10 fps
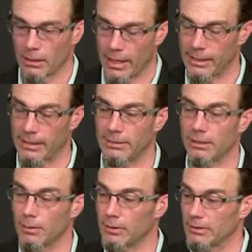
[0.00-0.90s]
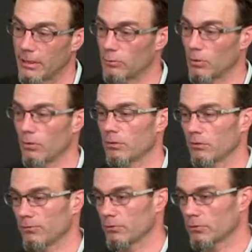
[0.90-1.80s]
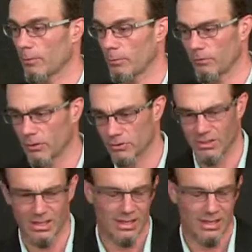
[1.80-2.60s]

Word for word: I can't tell you how many times we heard in the first couple of years,